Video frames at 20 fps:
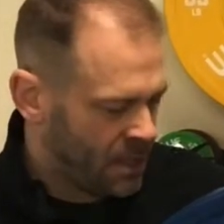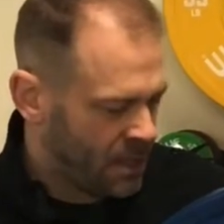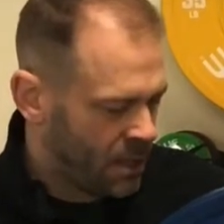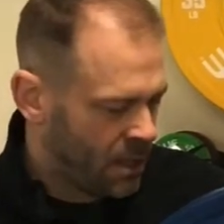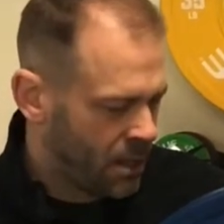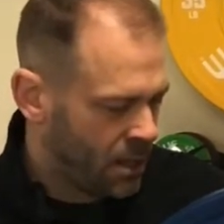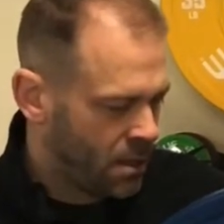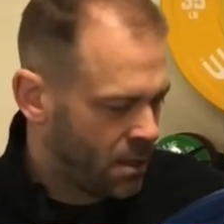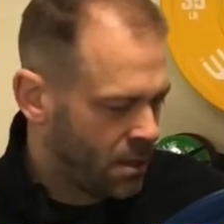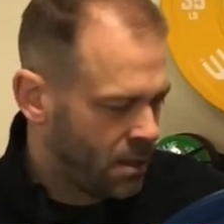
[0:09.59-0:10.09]

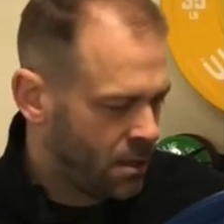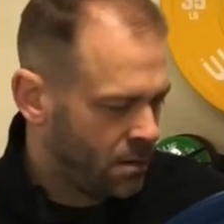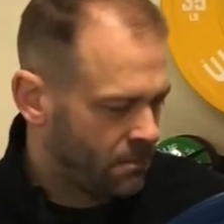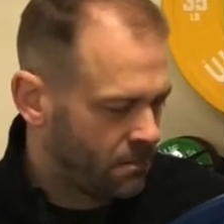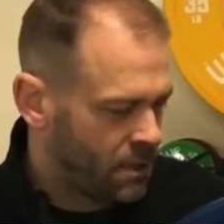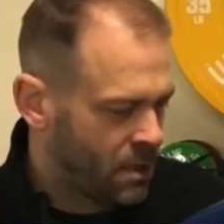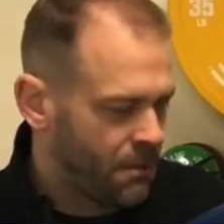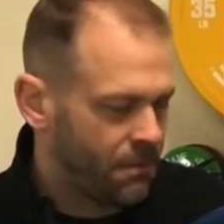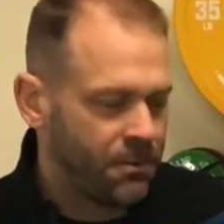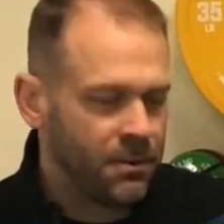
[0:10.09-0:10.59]
A
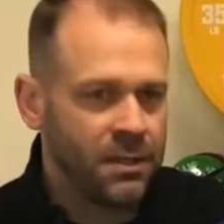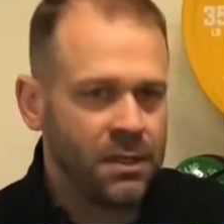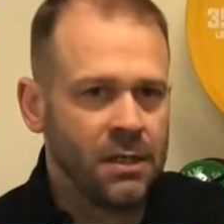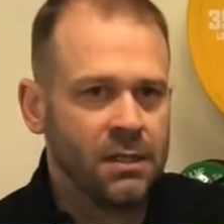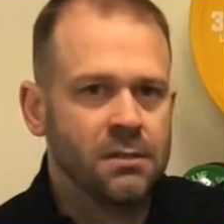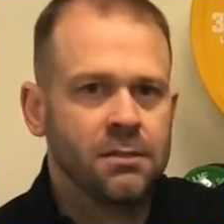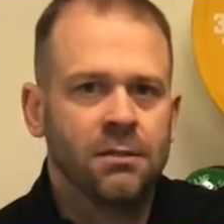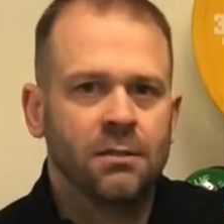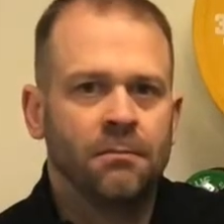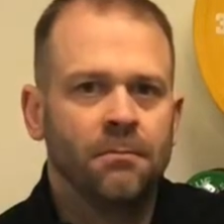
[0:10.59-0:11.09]
couple
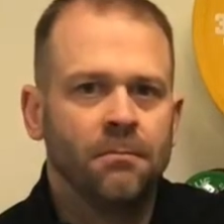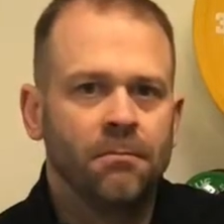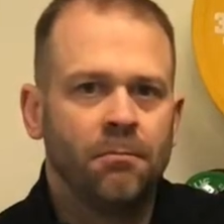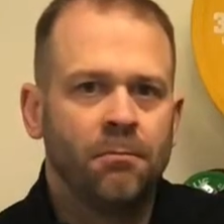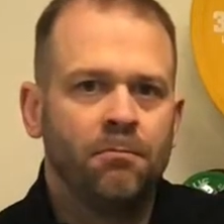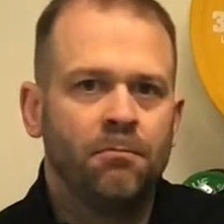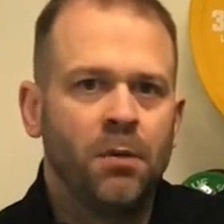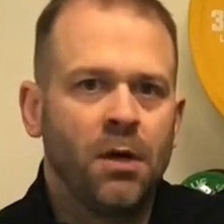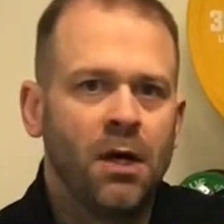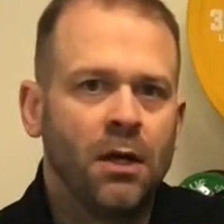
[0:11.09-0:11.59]
things,
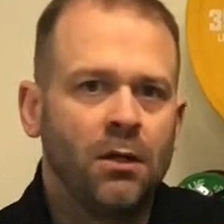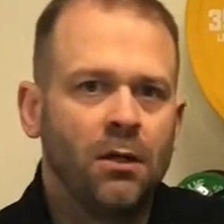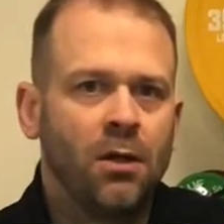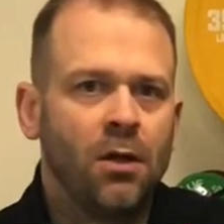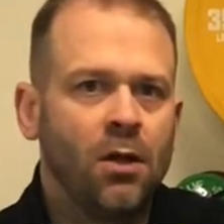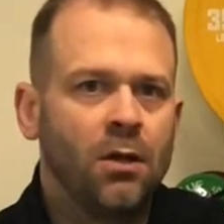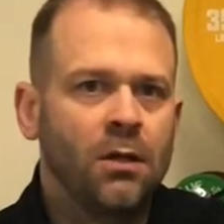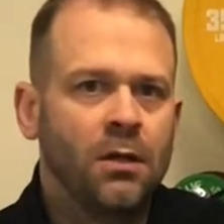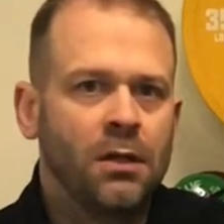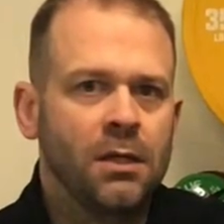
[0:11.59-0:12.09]
bought
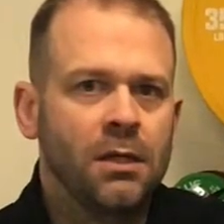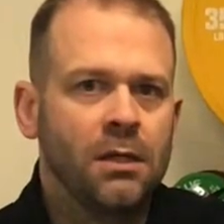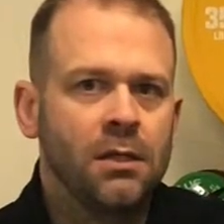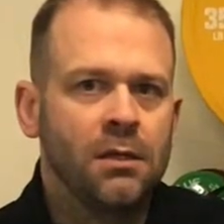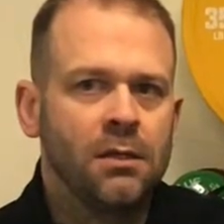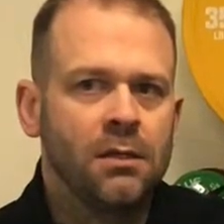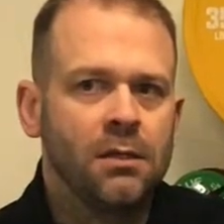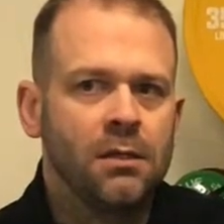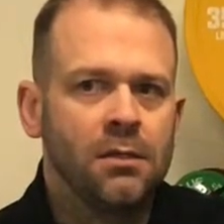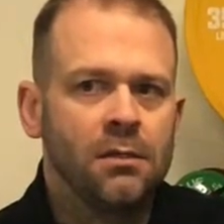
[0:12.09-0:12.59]
all of
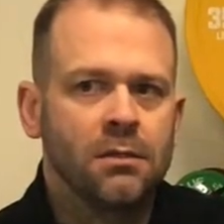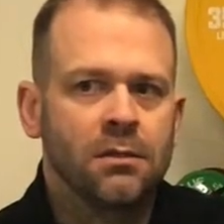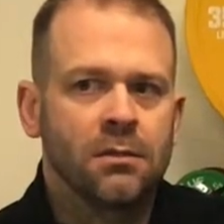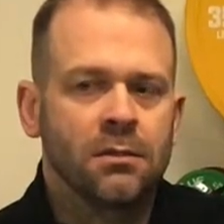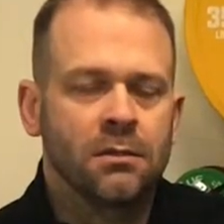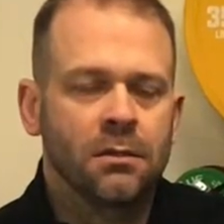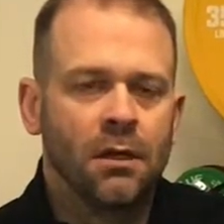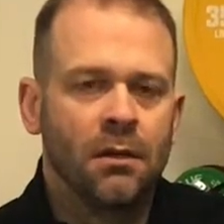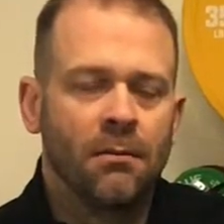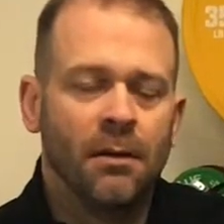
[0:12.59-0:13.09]
these
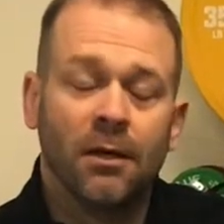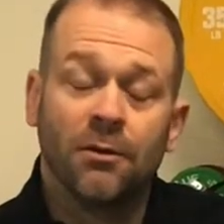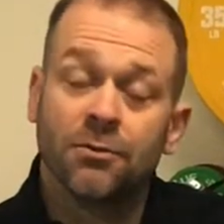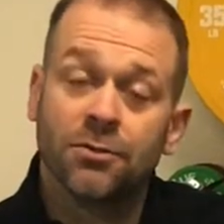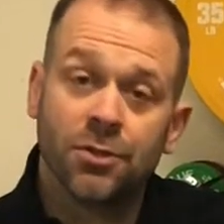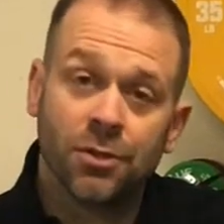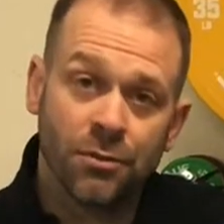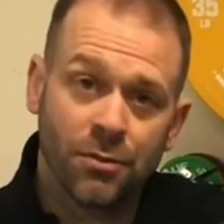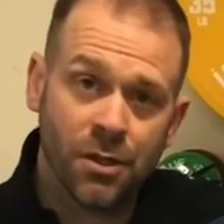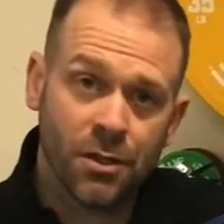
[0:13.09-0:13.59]
about 2
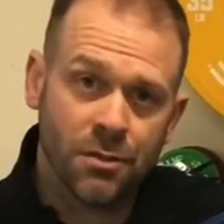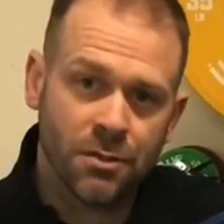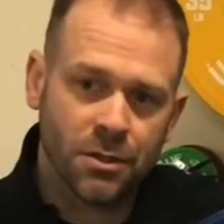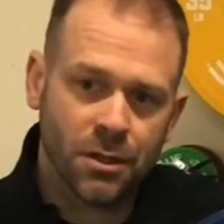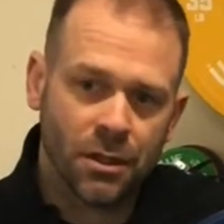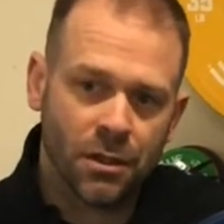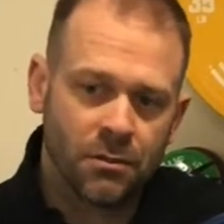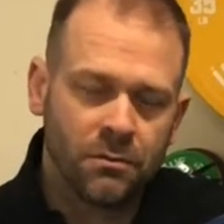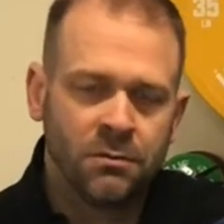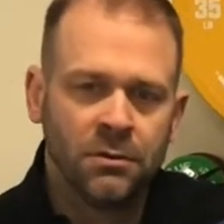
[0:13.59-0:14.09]
years
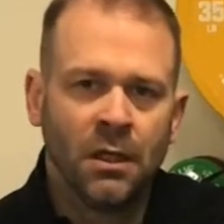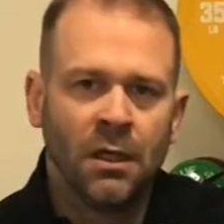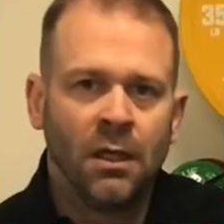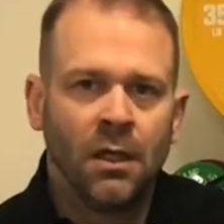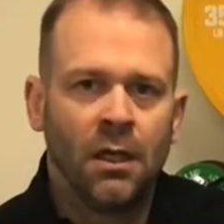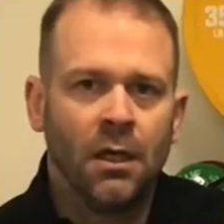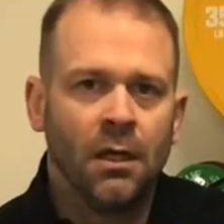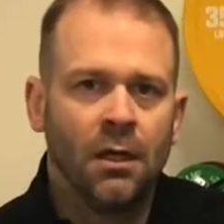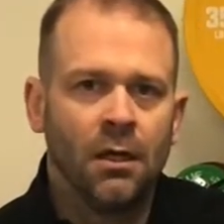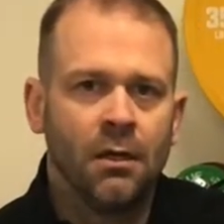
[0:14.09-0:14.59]
ago,
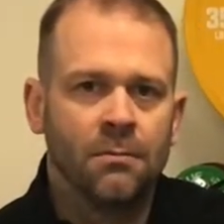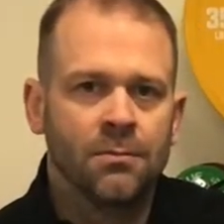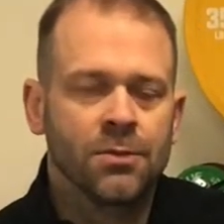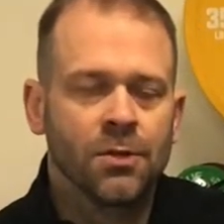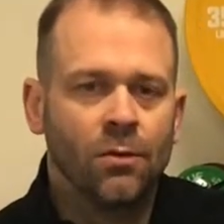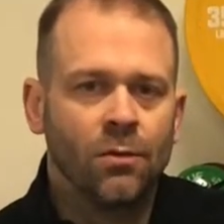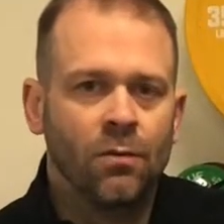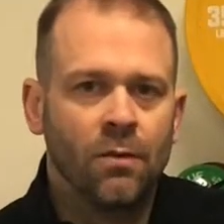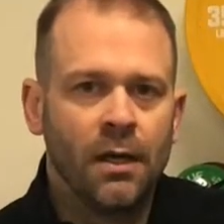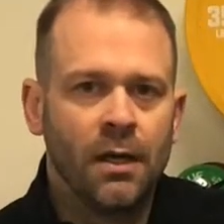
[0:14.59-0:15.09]
so
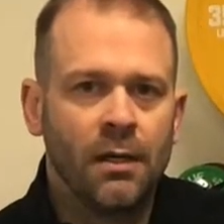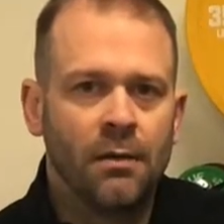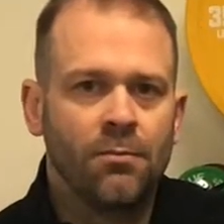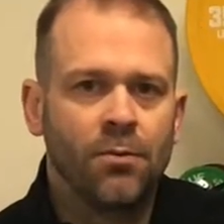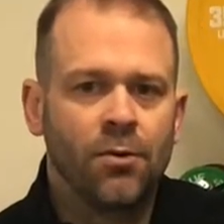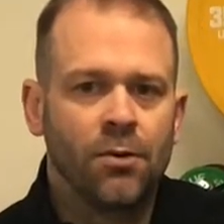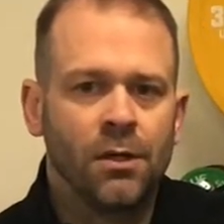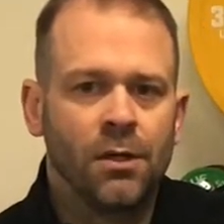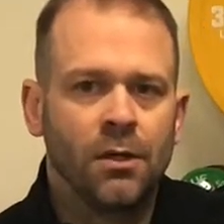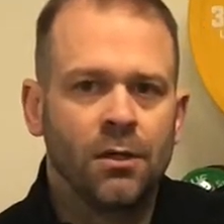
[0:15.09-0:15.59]
way
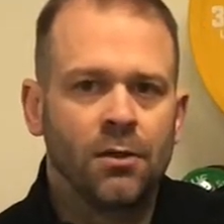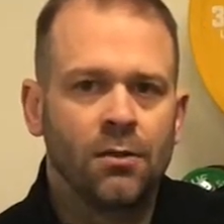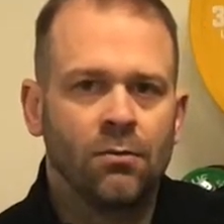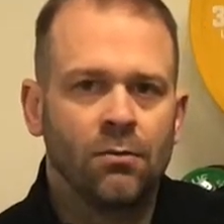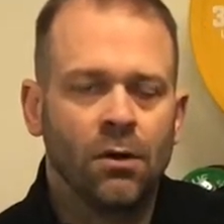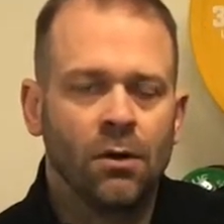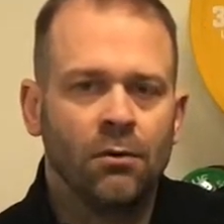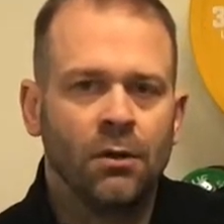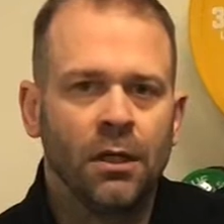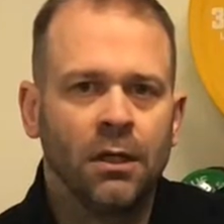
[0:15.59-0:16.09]

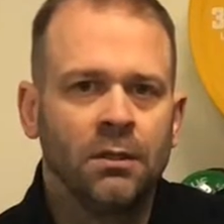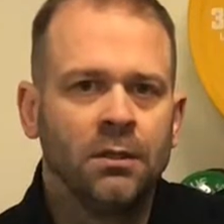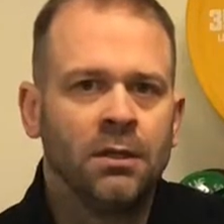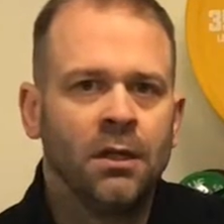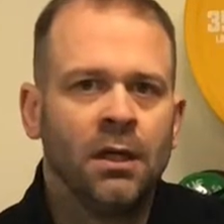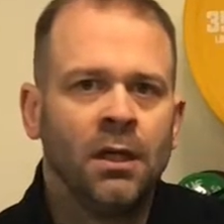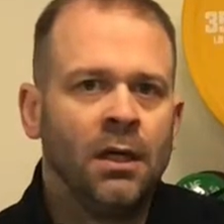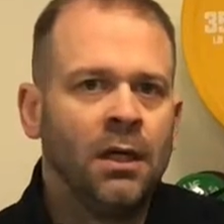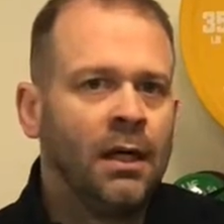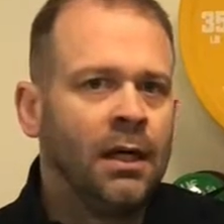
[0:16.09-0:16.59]
pre-corona.
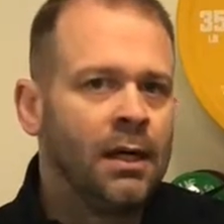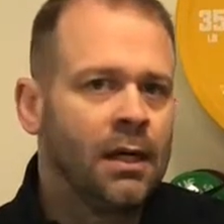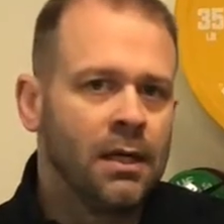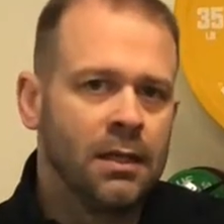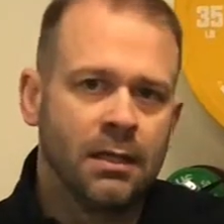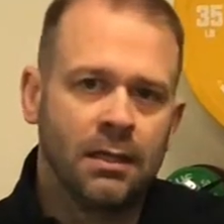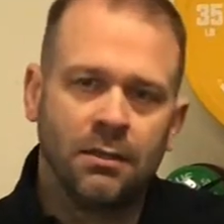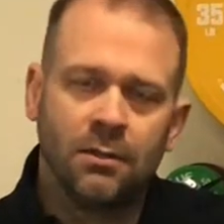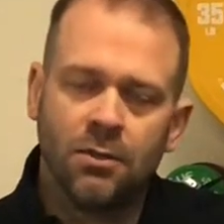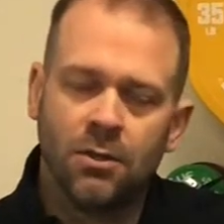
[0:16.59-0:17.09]

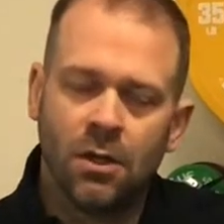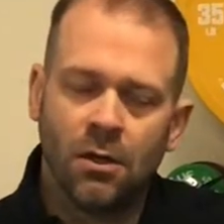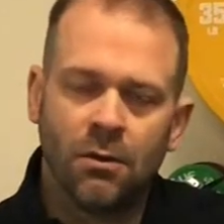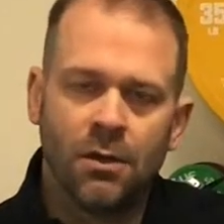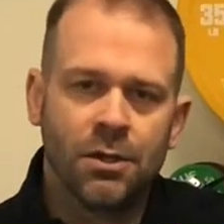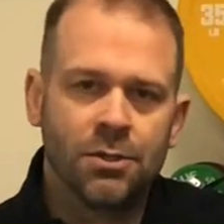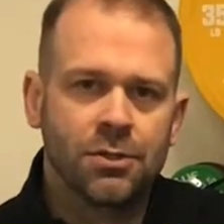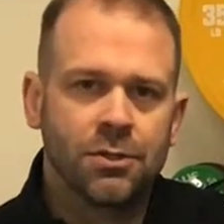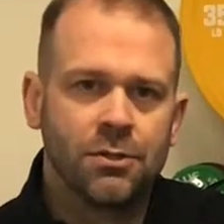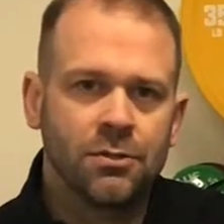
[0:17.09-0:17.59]
Had no
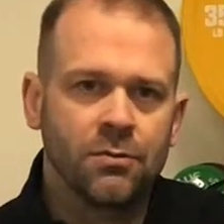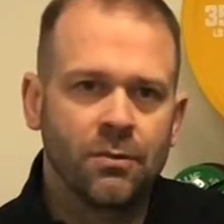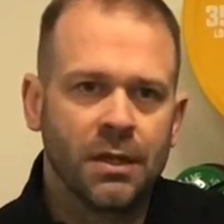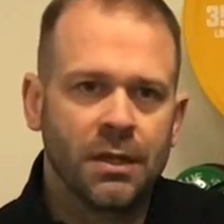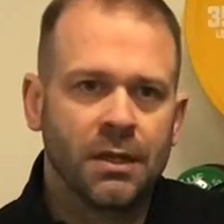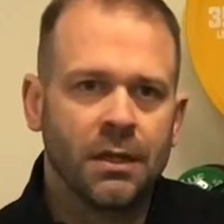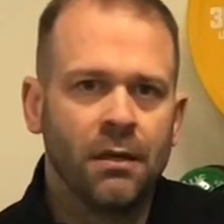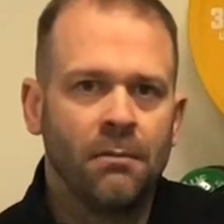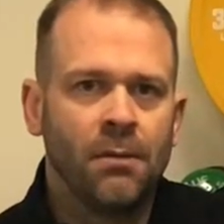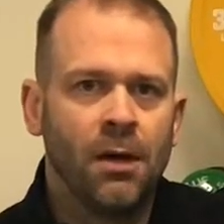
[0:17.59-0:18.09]
issues with
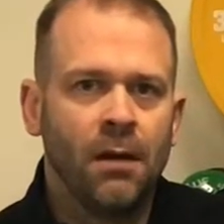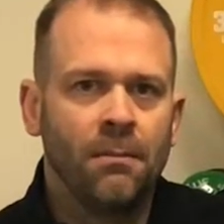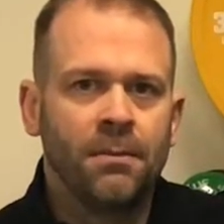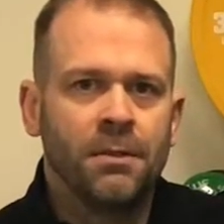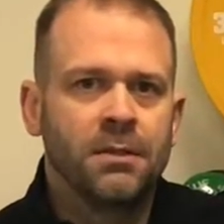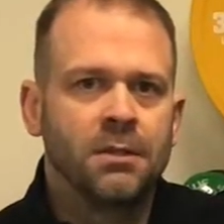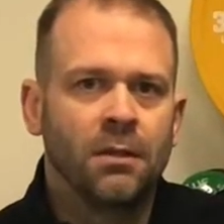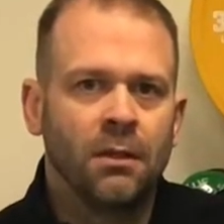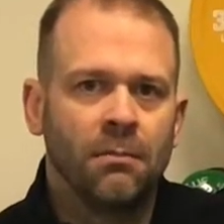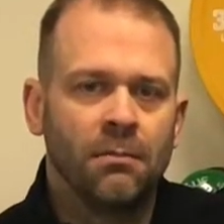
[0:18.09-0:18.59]
them up
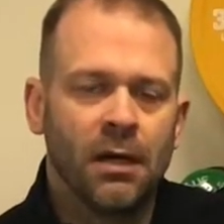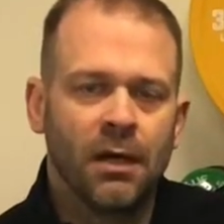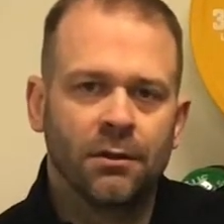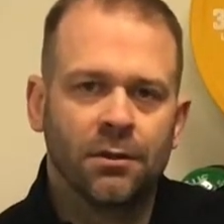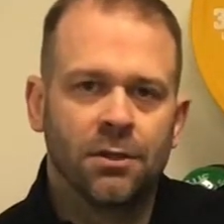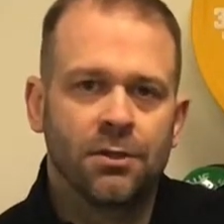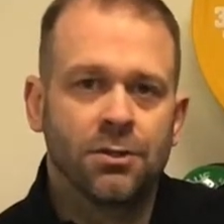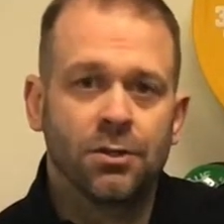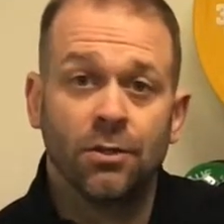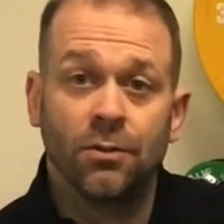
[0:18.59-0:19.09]
until about the
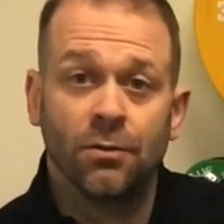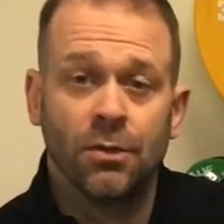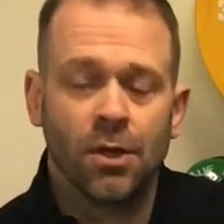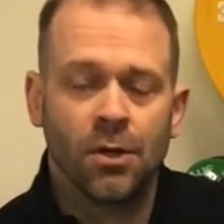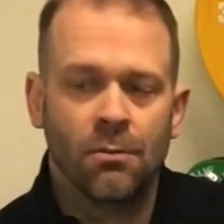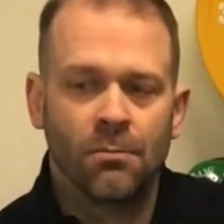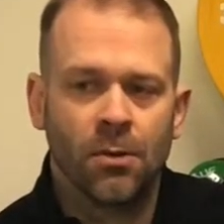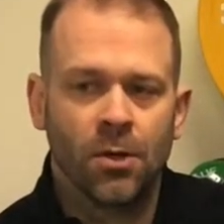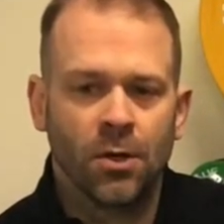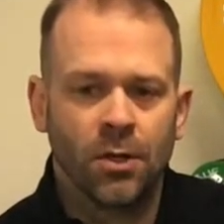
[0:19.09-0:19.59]
2-year
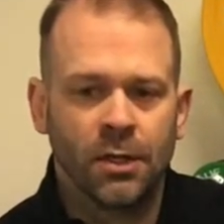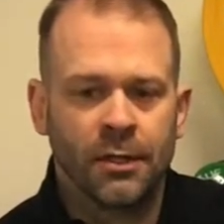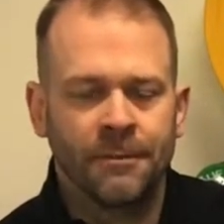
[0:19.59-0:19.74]
mark.